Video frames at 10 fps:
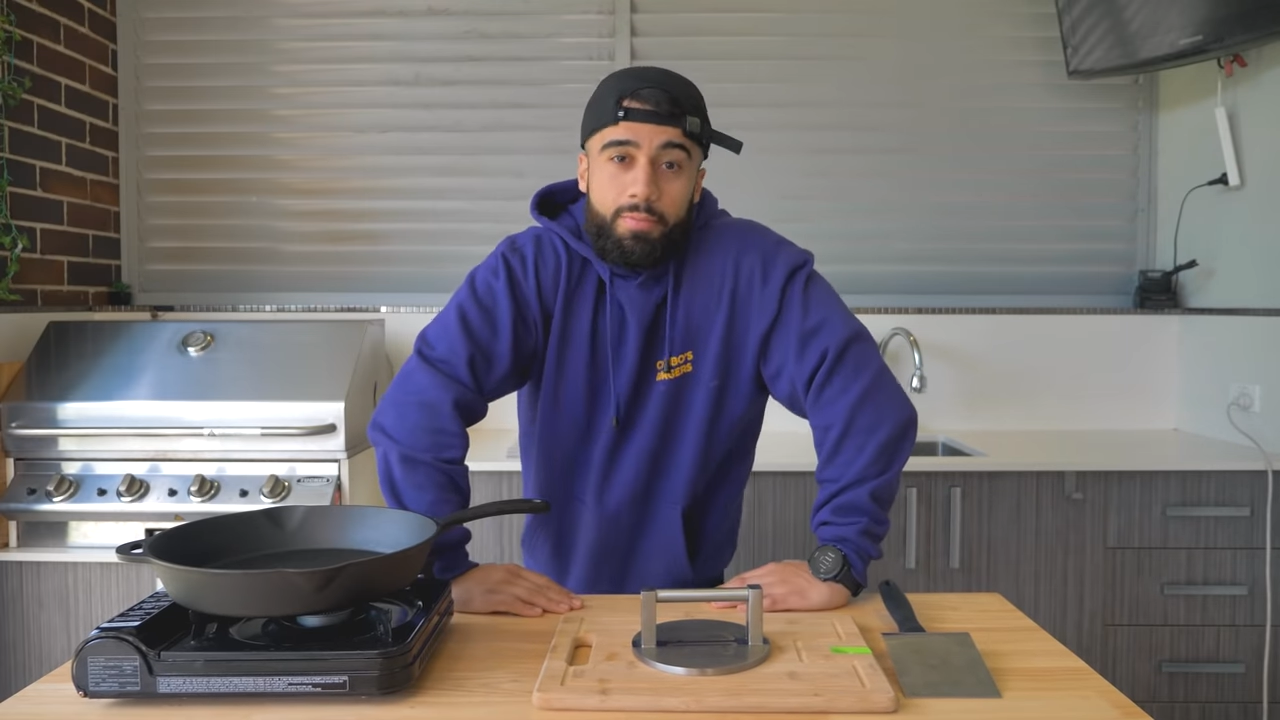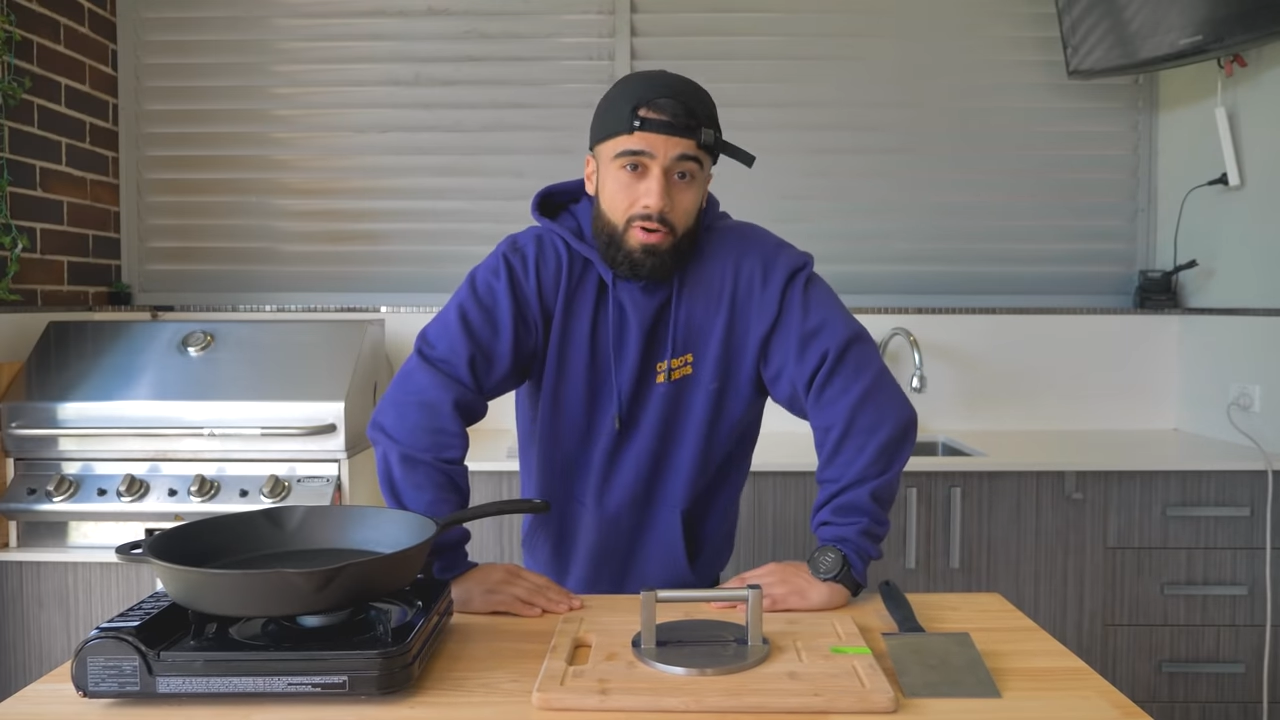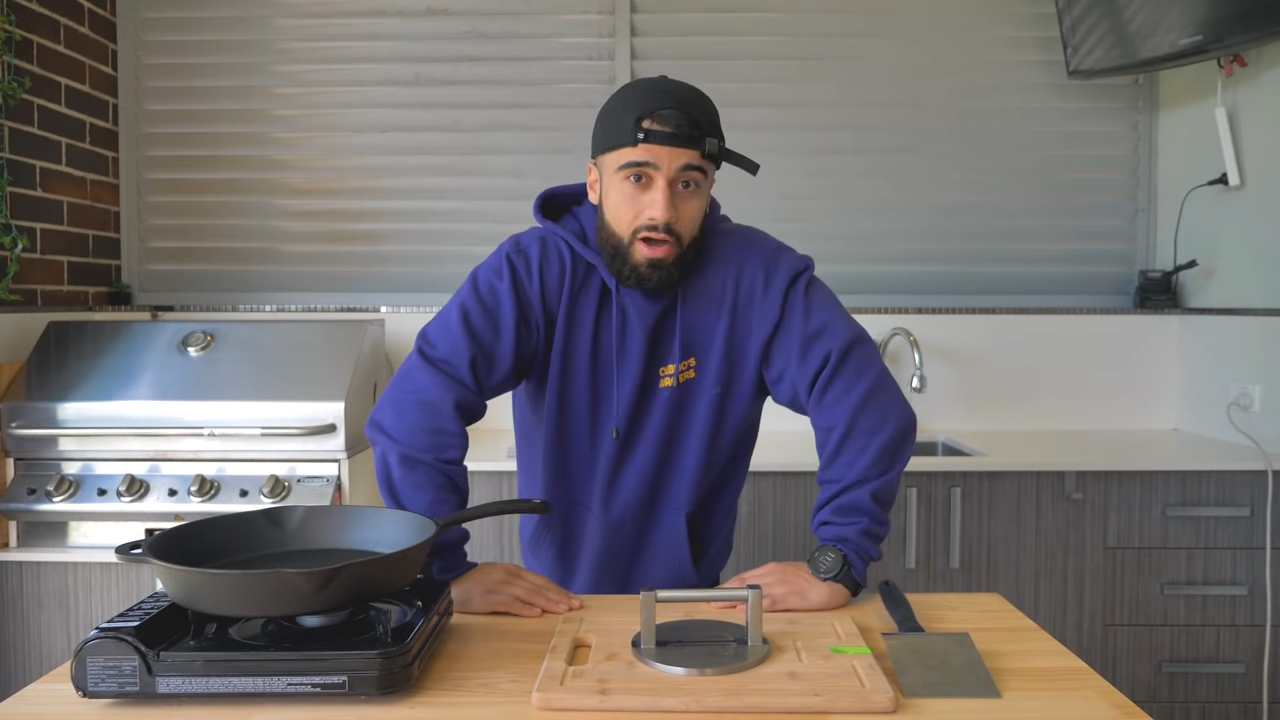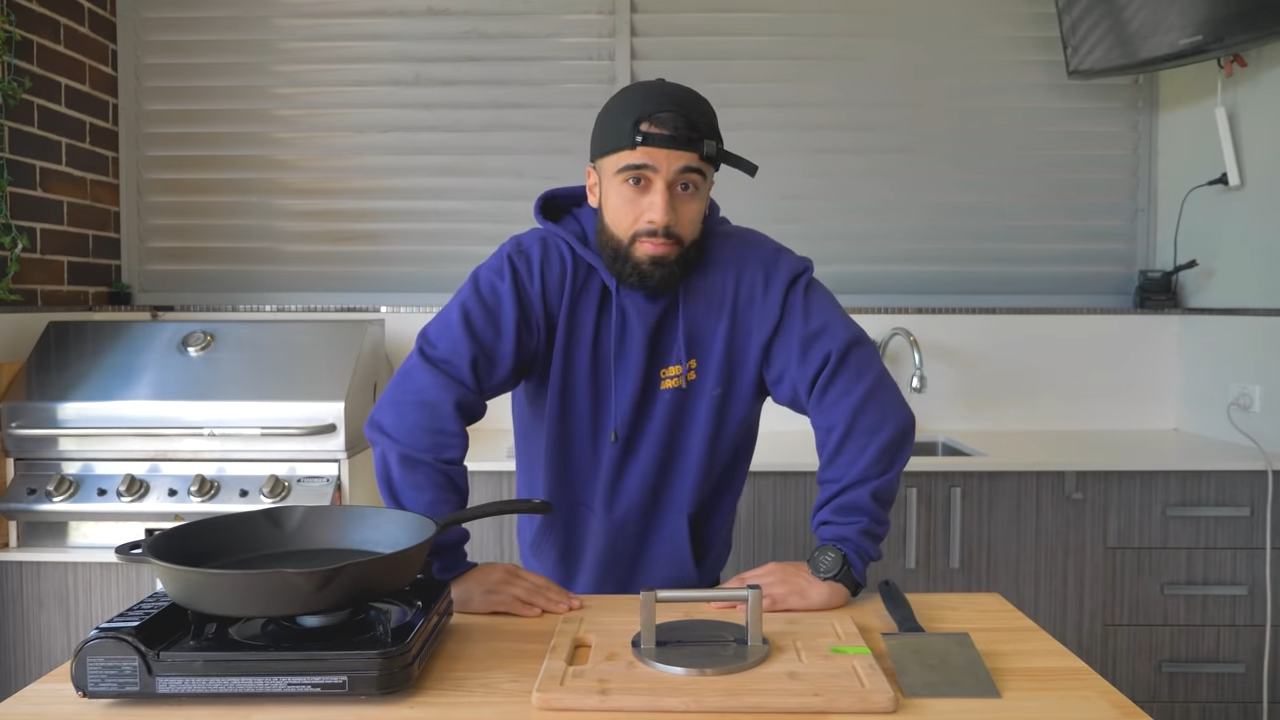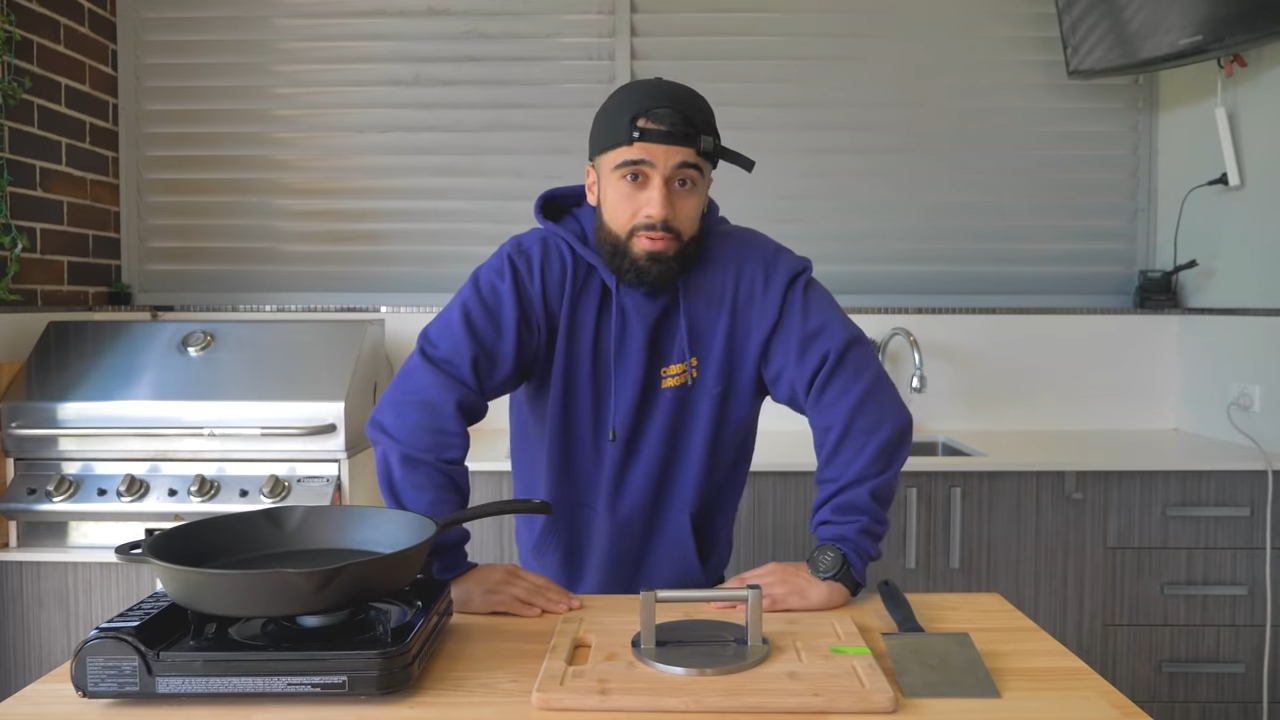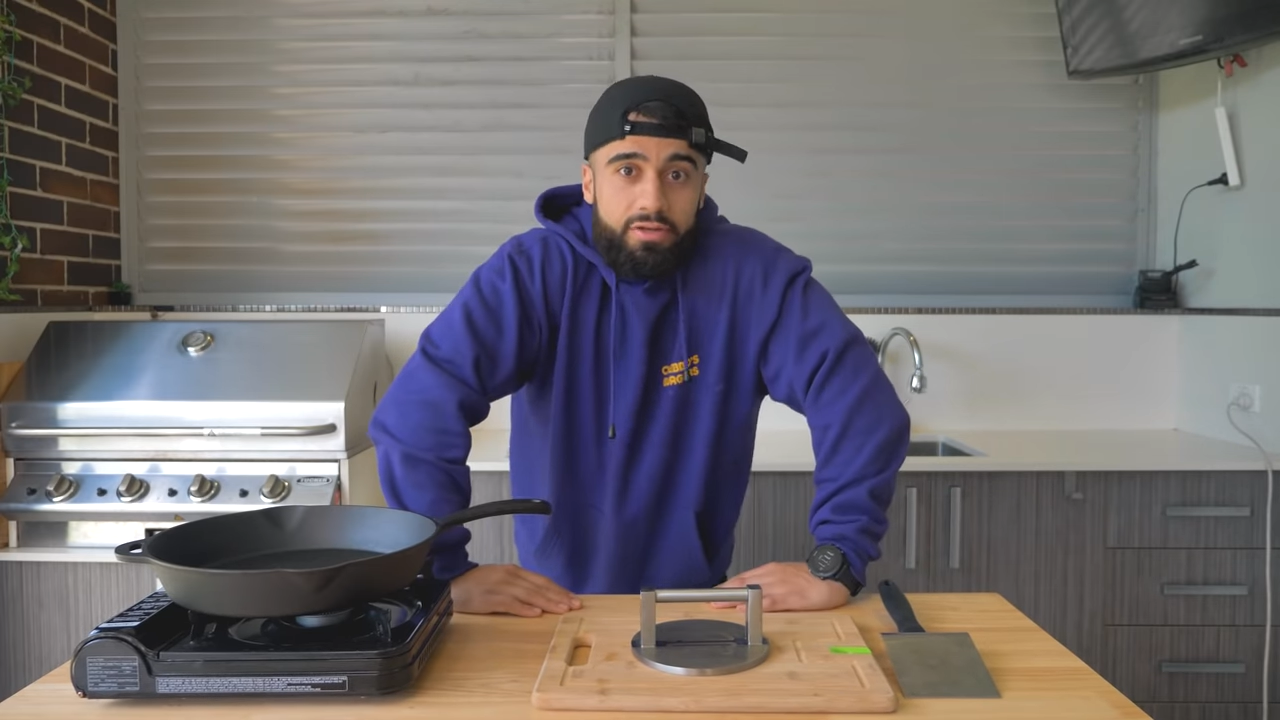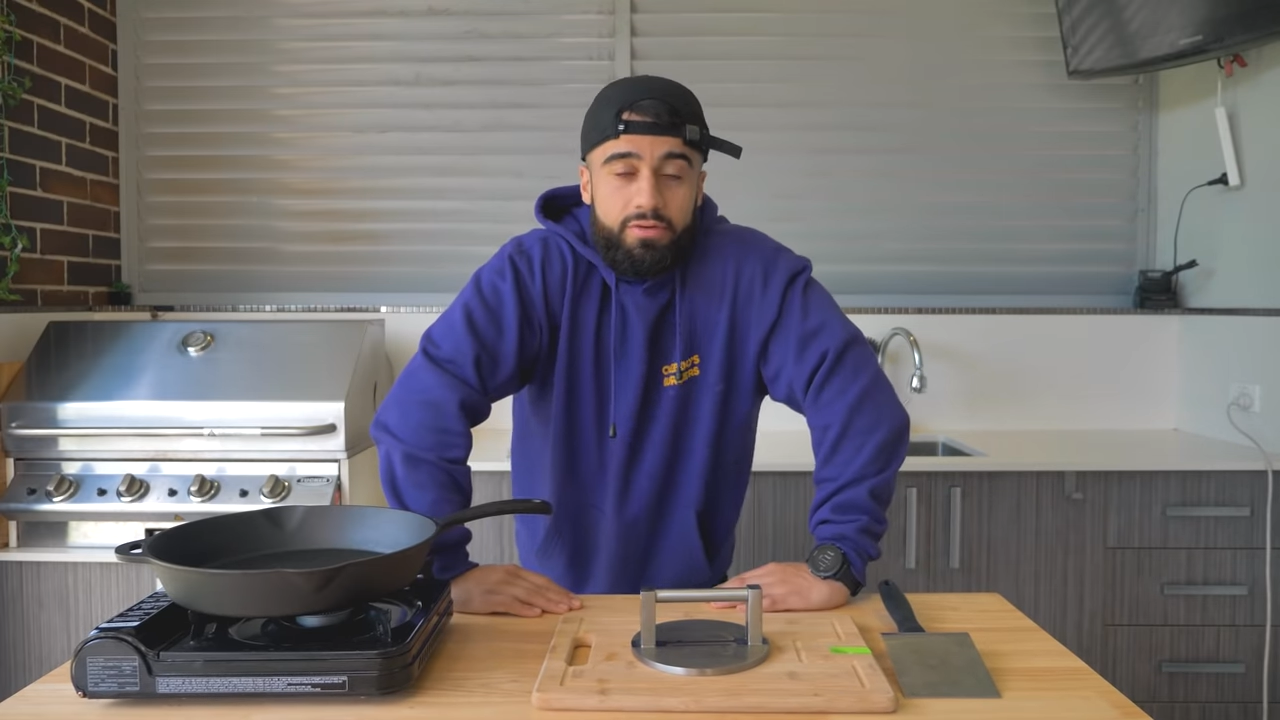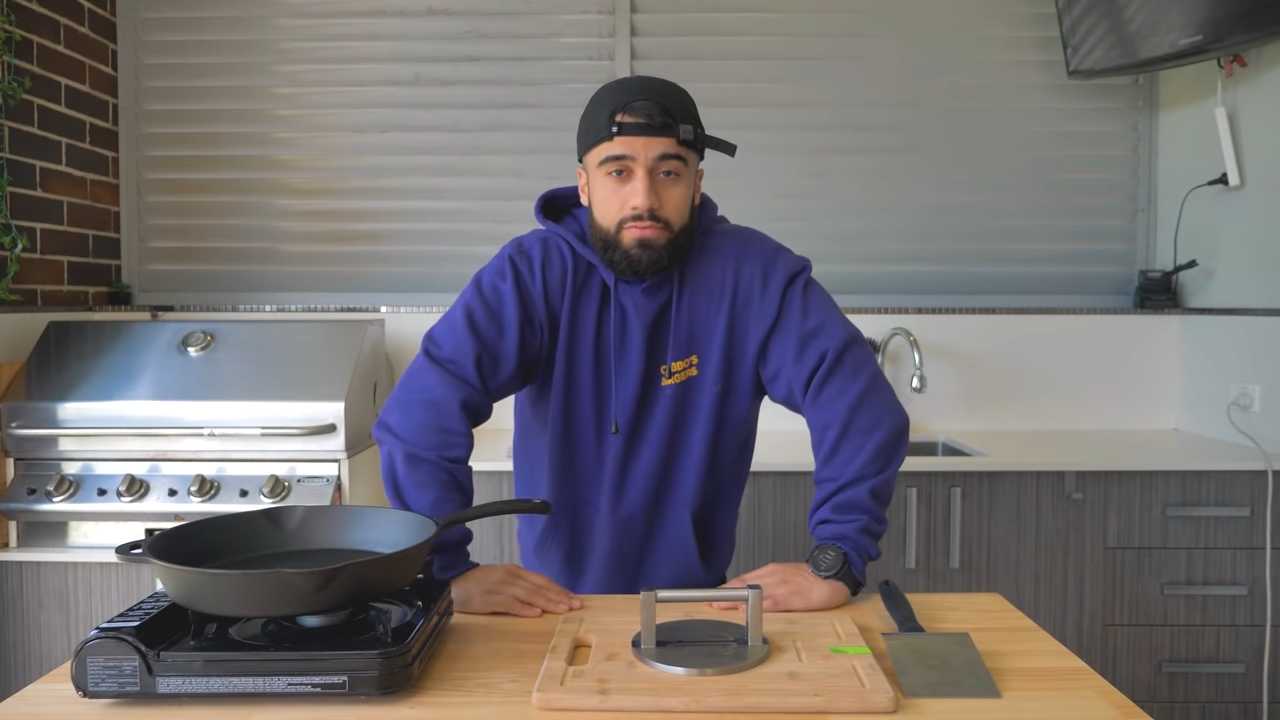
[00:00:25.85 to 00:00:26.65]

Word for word: my opinion